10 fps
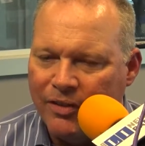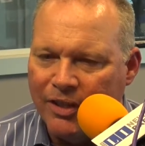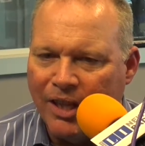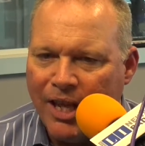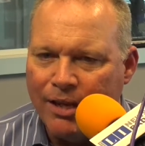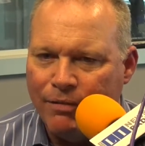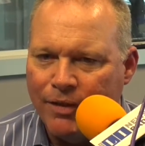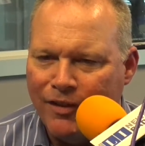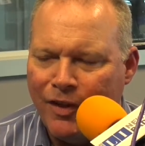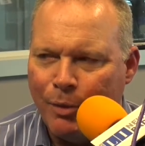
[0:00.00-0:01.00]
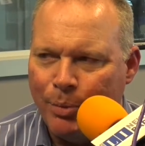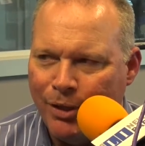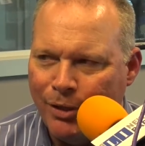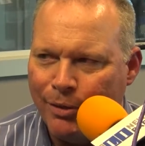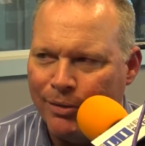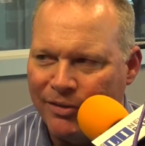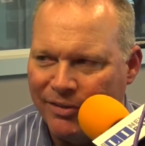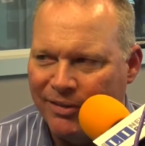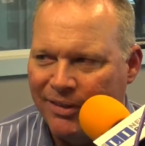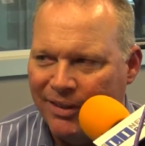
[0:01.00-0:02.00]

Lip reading: in life is helping others.